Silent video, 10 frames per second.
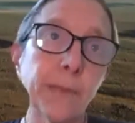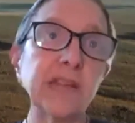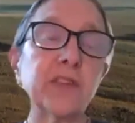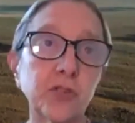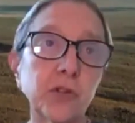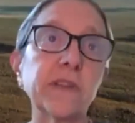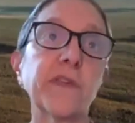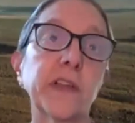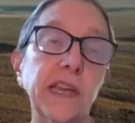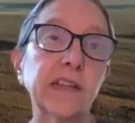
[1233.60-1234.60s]
mandatory
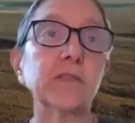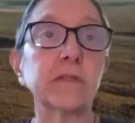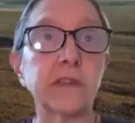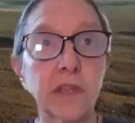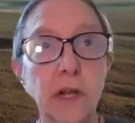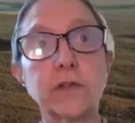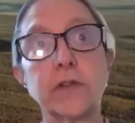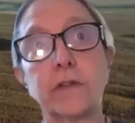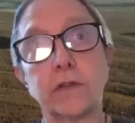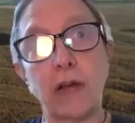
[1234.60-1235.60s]
financial
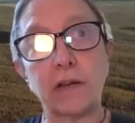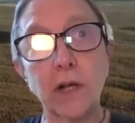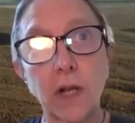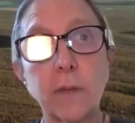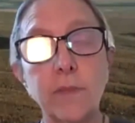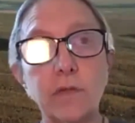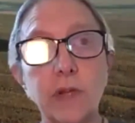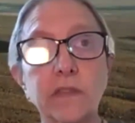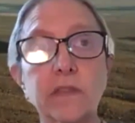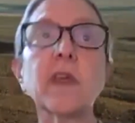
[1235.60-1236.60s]
disclosures around climate
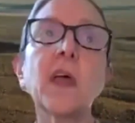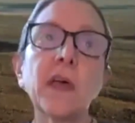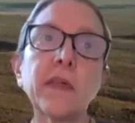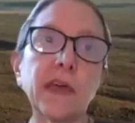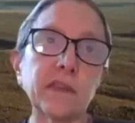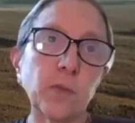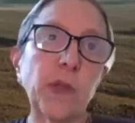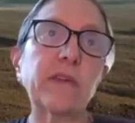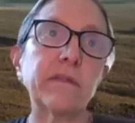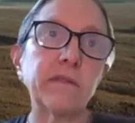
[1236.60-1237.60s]
risk. That's
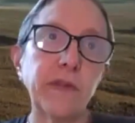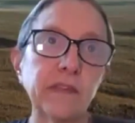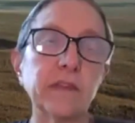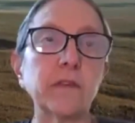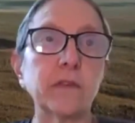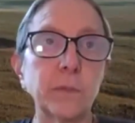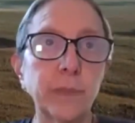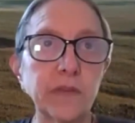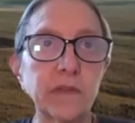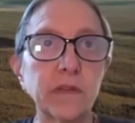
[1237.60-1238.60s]
where investors and
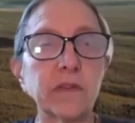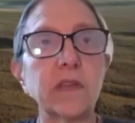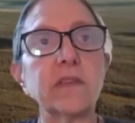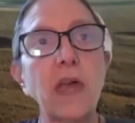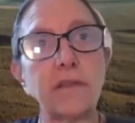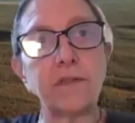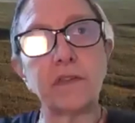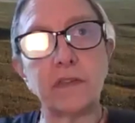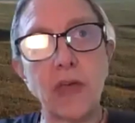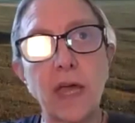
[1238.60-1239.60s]
businesses have to
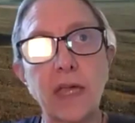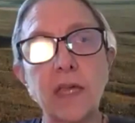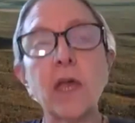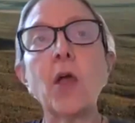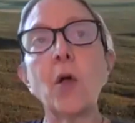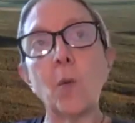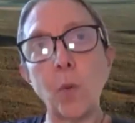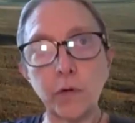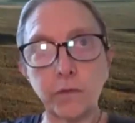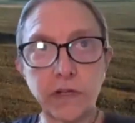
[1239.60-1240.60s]
say
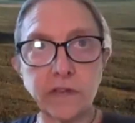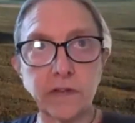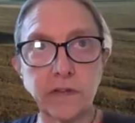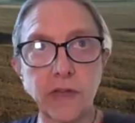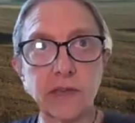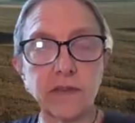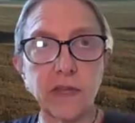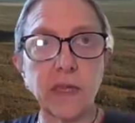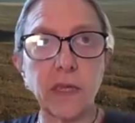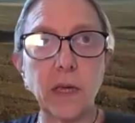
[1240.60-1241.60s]
what risks they
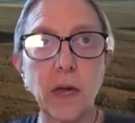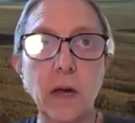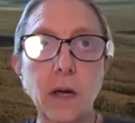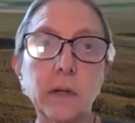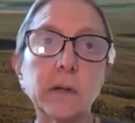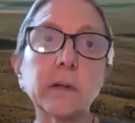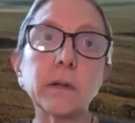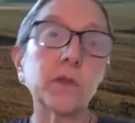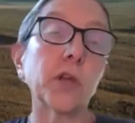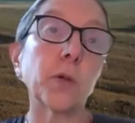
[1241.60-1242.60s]
see are,
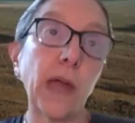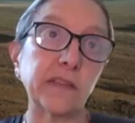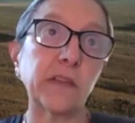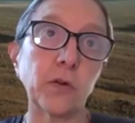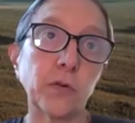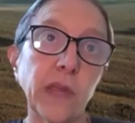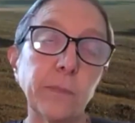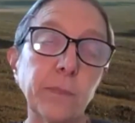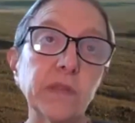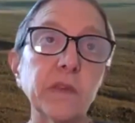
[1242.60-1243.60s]
you know, acting on
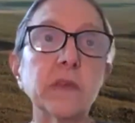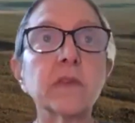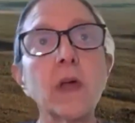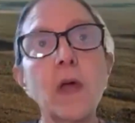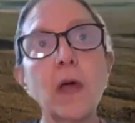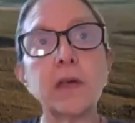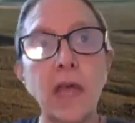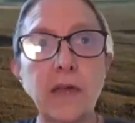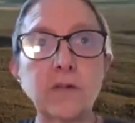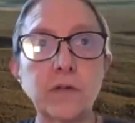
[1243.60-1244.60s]
their business and
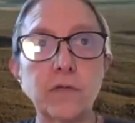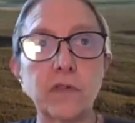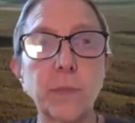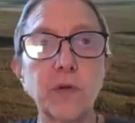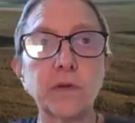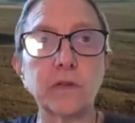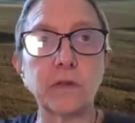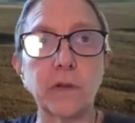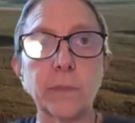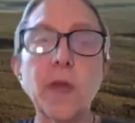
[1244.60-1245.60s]
how to respond to
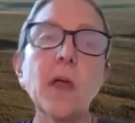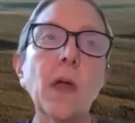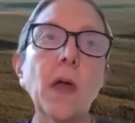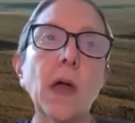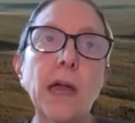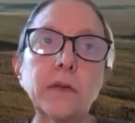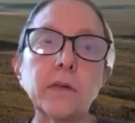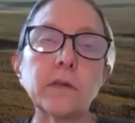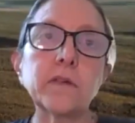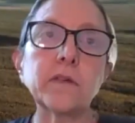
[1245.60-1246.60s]
them.
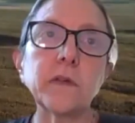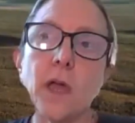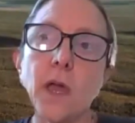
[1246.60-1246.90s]
And